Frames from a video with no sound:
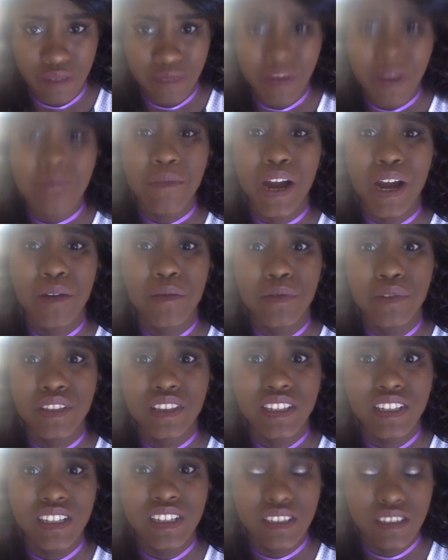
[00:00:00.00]
My mom
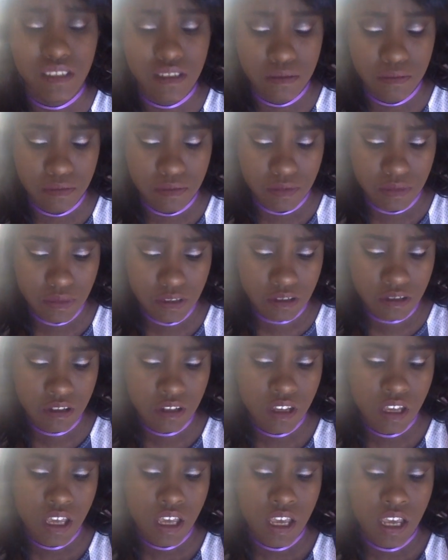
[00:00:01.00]
bought this.
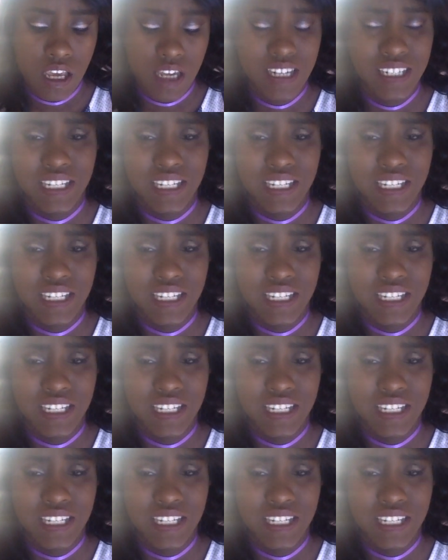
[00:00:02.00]
And